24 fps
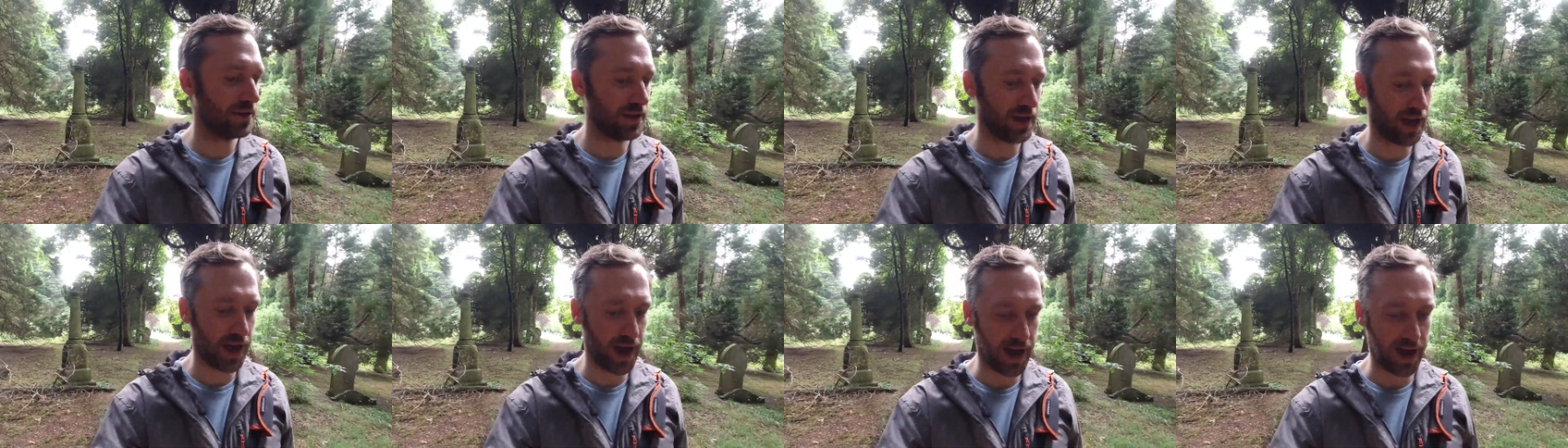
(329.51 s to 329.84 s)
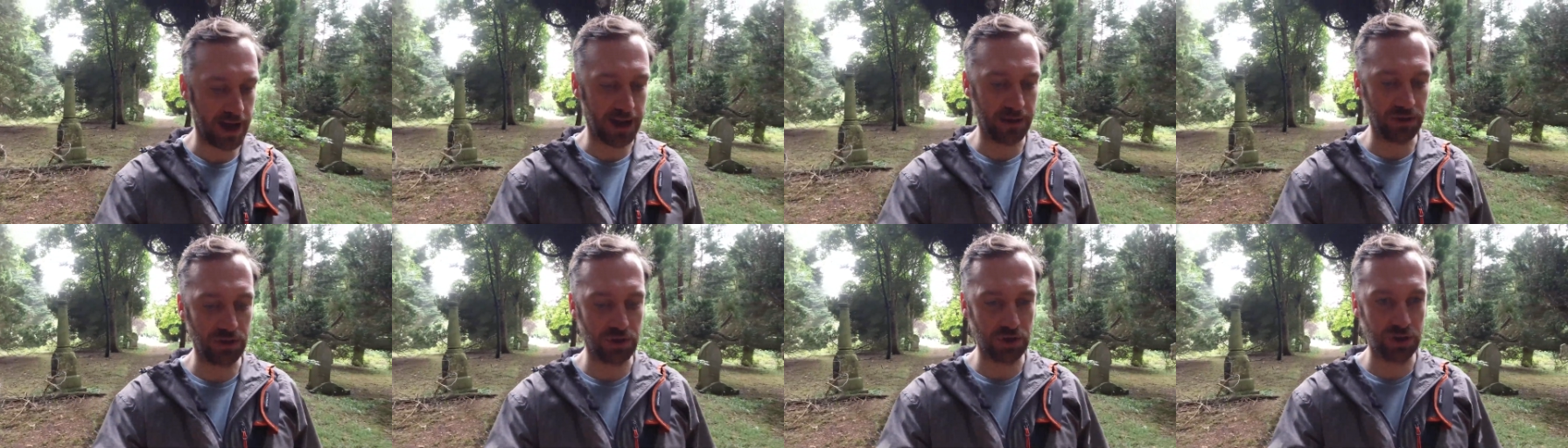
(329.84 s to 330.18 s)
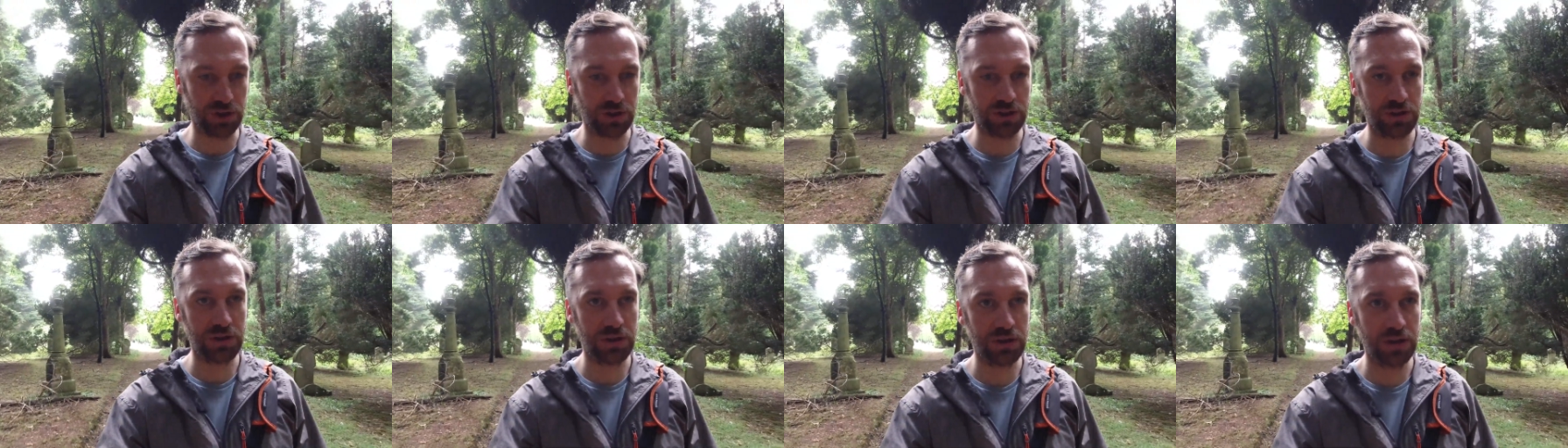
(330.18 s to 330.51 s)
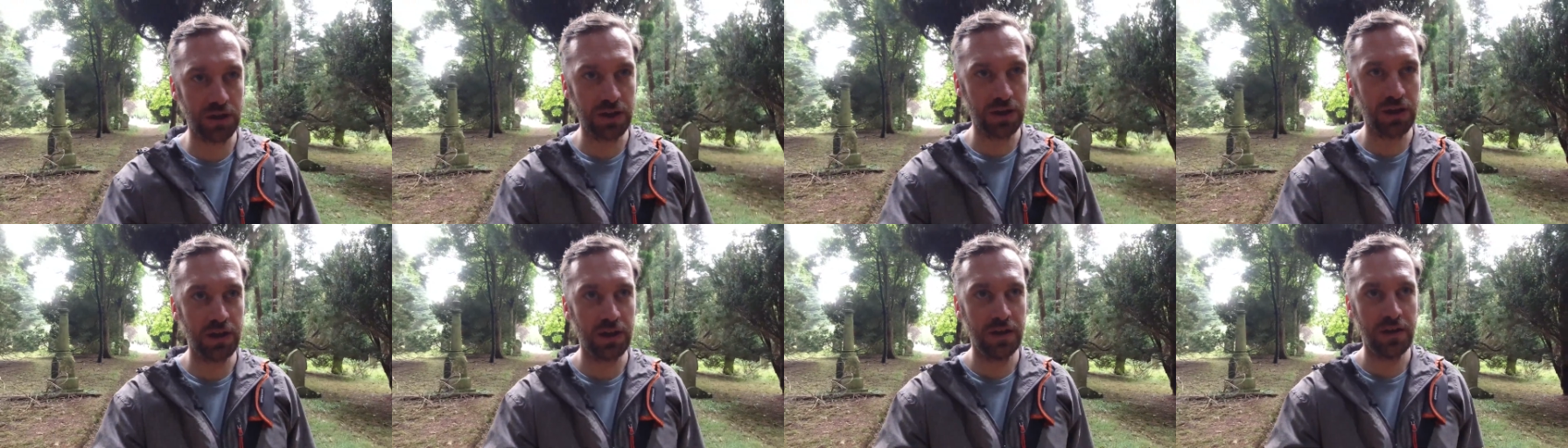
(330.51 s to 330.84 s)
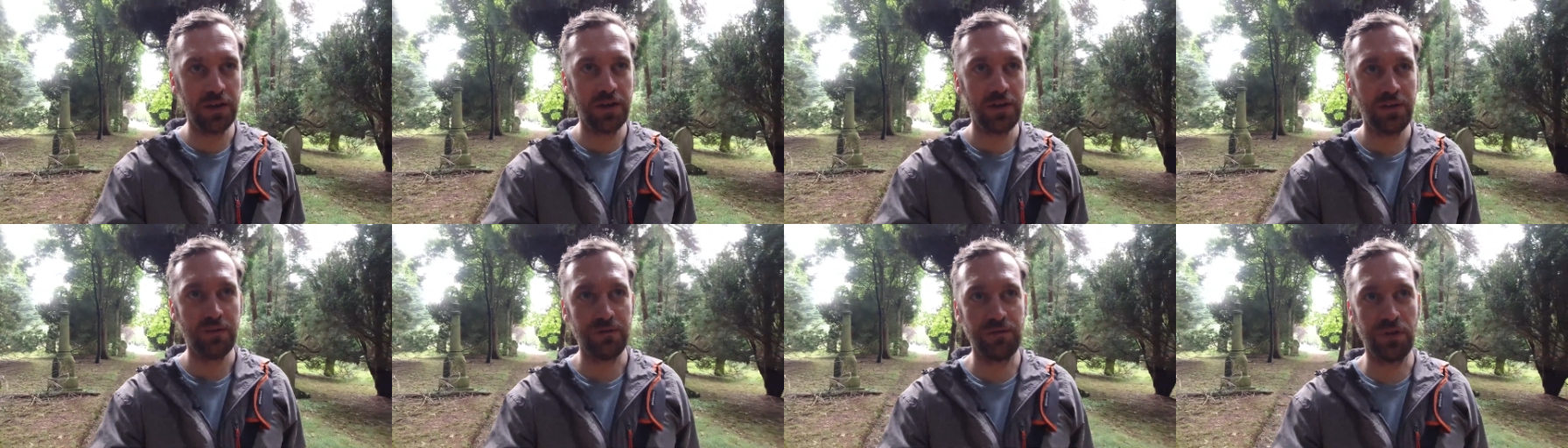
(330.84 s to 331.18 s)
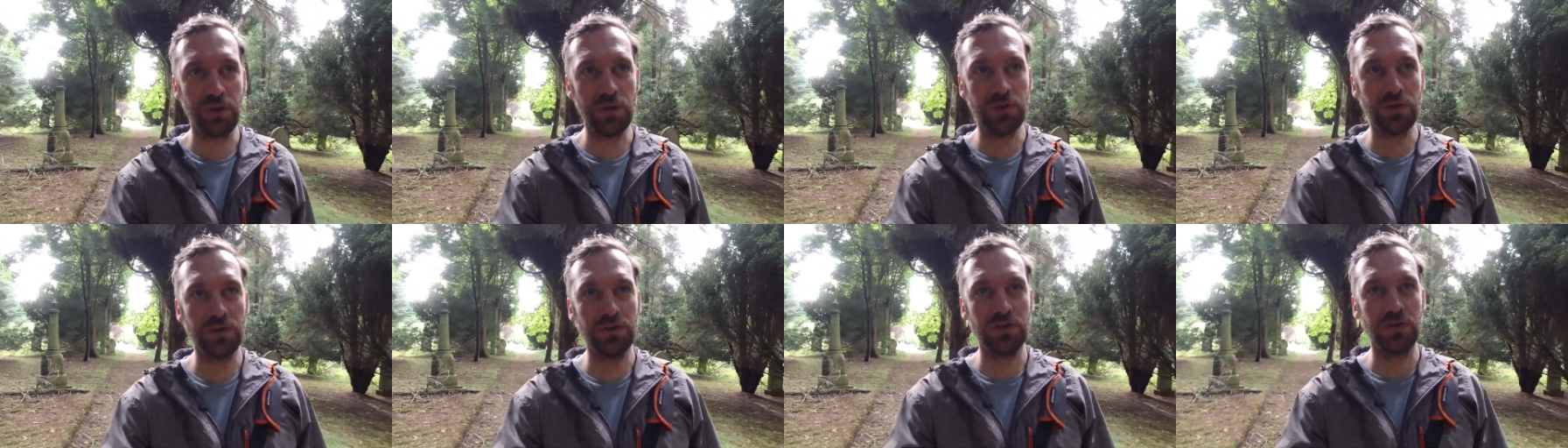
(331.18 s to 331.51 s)
and just
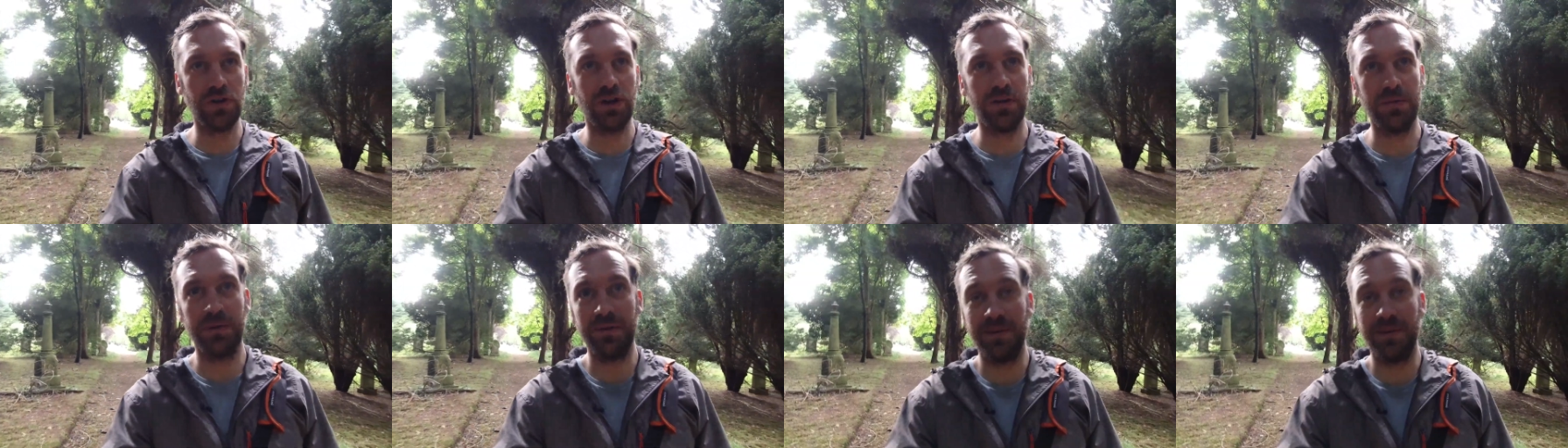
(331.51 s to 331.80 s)
focus on,